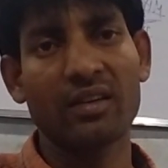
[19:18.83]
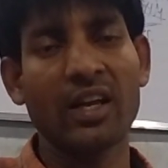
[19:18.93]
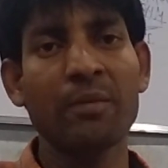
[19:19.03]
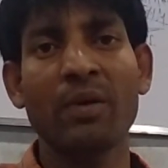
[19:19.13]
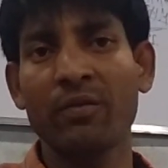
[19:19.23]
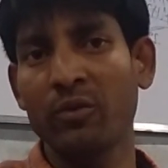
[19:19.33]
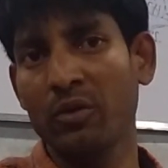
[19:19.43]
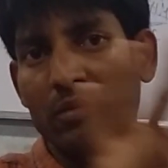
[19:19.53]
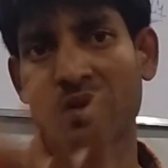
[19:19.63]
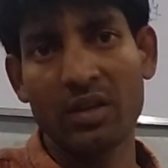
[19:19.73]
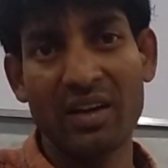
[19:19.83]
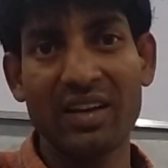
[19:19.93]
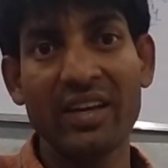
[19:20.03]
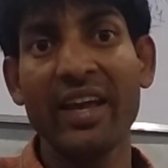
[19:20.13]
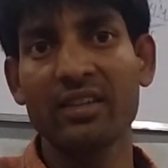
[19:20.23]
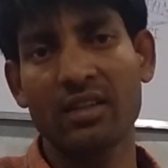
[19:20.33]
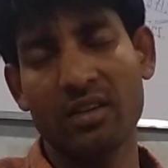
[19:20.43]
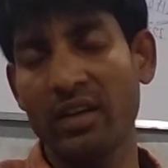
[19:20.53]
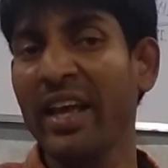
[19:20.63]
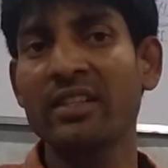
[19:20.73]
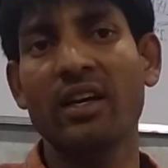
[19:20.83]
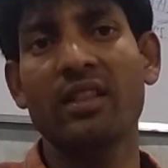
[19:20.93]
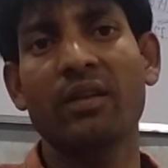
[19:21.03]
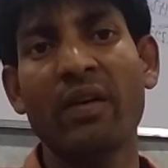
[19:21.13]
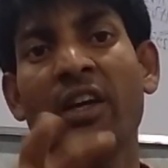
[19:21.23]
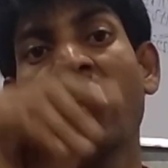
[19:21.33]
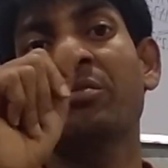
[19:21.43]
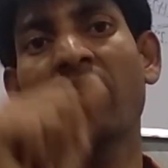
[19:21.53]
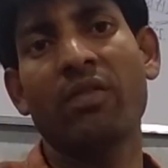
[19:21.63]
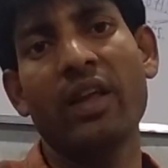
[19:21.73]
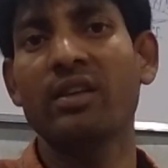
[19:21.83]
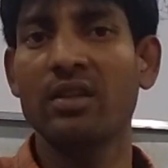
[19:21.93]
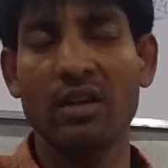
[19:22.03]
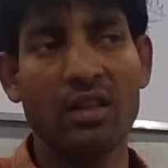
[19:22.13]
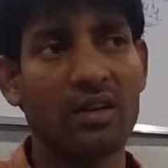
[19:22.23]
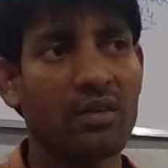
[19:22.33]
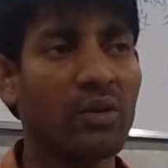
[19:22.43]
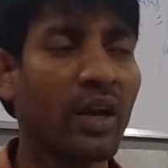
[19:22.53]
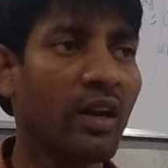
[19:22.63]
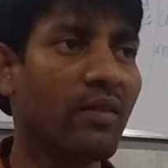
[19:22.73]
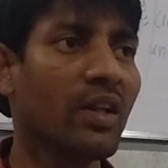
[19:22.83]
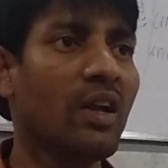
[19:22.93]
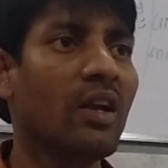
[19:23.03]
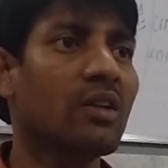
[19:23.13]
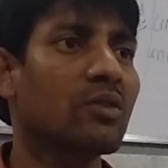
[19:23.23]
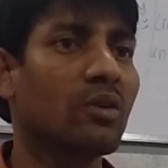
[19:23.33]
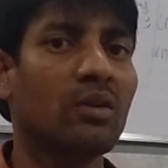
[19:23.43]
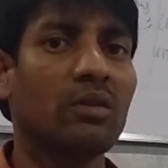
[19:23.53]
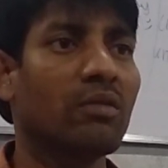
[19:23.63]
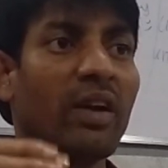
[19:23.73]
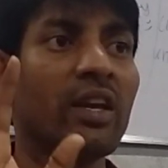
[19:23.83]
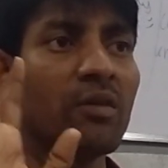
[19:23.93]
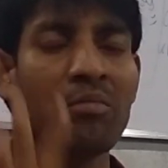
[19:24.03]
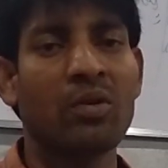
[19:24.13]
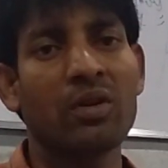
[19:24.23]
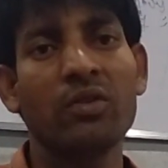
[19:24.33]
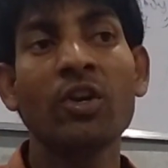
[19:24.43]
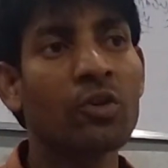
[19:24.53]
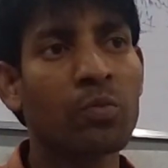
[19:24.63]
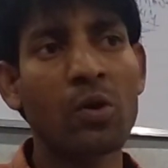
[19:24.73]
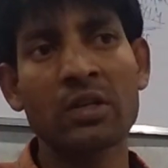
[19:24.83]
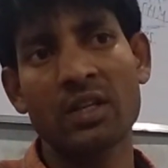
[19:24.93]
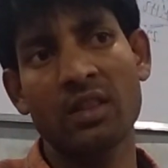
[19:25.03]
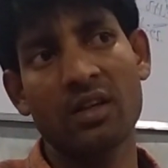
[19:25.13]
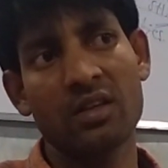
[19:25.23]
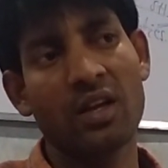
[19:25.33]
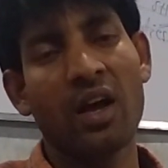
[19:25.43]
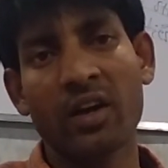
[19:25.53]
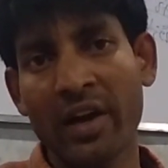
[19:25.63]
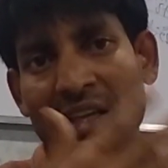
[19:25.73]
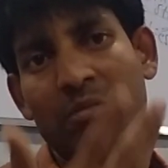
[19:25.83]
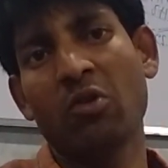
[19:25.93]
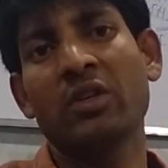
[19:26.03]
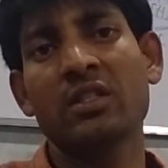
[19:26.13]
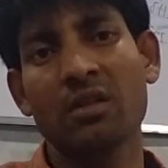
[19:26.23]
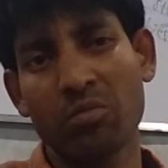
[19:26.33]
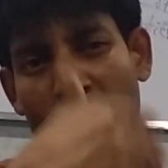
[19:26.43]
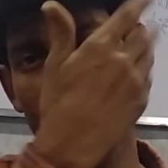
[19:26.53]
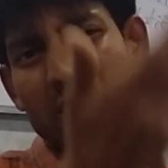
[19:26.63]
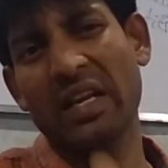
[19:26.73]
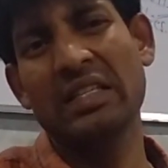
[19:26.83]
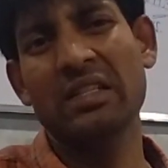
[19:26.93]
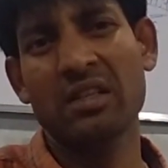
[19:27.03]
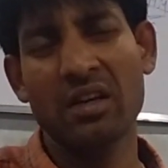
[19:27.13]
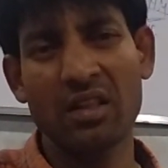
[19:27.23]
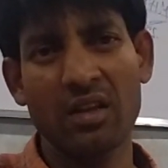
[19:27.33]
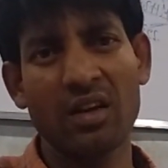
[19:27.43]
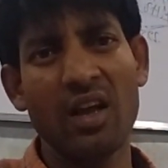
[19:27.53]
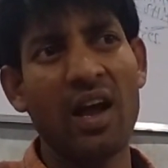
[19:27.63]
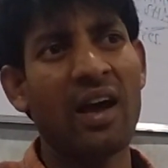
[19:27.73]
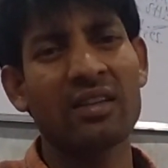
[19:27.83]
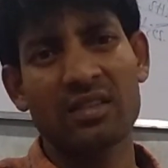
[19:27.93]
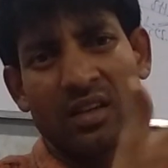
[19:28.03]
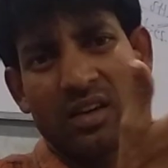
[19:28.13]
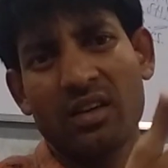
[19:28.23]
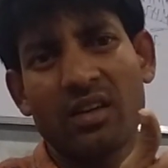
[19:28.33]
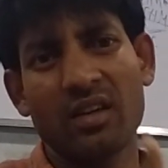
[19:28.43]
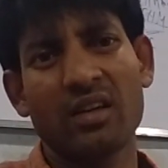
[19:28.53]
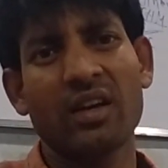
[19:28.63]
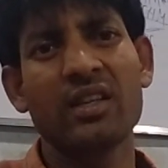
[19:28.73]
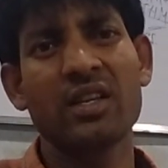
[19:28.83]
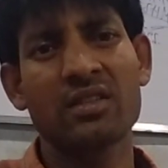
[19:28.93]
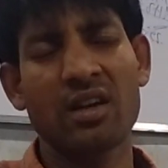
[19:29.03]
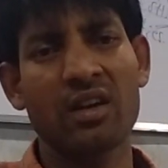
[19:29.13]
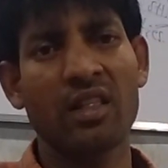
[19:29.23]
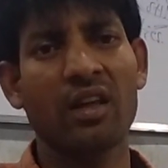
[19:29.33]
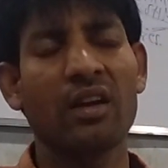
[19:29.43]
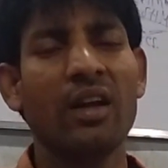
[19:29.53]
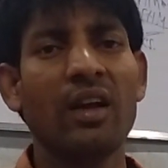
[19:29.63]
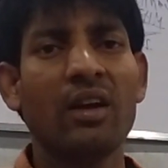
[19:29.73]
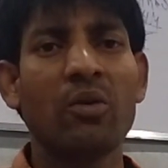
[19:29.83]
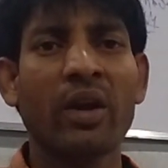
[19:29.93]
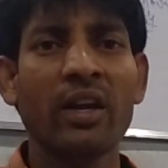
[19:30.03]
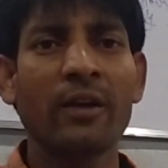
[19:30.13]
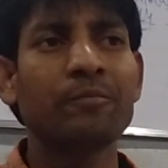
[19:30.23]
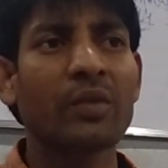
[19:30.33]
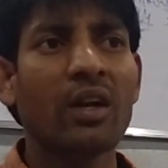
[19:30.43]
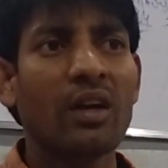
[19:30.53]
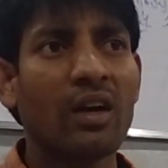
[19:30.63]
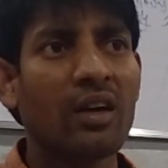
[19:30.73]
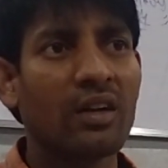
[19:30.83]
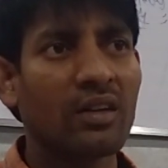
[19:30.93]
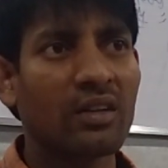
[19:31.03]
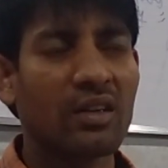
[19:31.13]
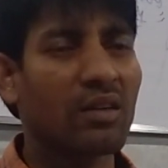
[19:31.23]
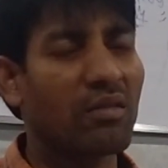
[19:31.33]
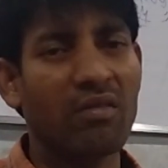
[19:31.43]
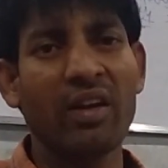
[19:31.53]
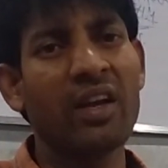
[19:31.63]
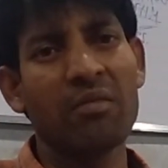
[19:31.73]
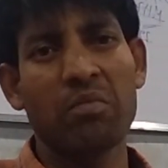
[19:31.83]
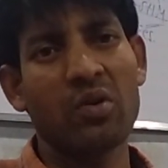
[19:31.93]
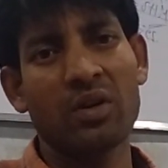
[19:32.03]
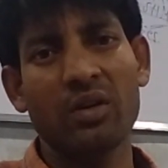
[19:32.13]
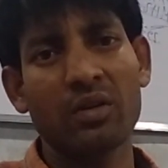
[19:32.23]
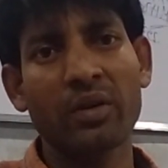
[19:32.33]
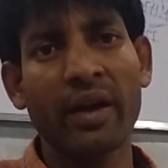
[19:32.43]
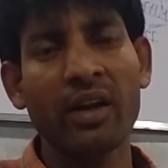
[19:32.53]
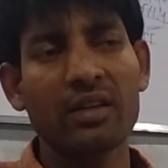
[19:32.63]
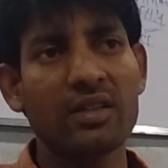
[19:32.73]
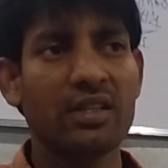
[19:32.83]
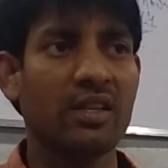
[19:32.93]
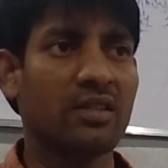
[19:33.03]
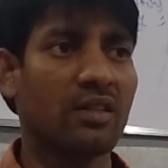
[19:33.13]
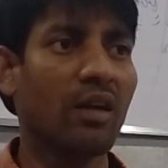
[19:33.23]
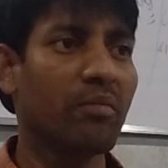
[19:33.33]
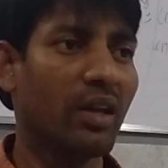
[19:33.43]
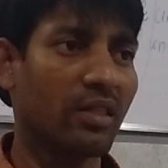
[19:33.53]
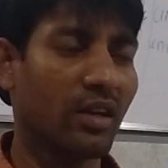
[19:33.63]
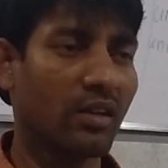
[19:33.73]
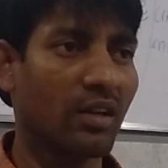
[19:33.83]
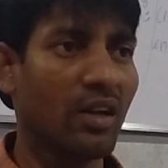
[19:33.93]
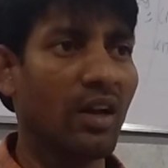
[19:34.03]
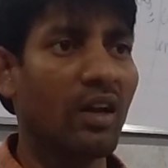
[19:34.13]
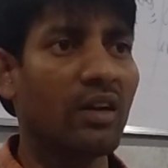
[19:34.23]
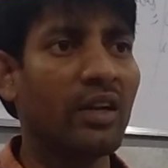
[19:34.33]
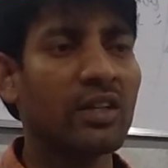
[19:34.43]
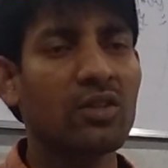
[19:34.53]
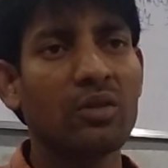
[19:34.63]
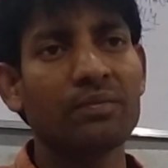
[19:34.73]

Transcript: type of lakes are there. 5 types of lakes are there. Okay, na? So very important. You need to focus on that. Rocky Mountains, Brooks Ranges are there, Alaska Ranges are there. Okay, na? Very important. Okay, na? This is the main thing. Next,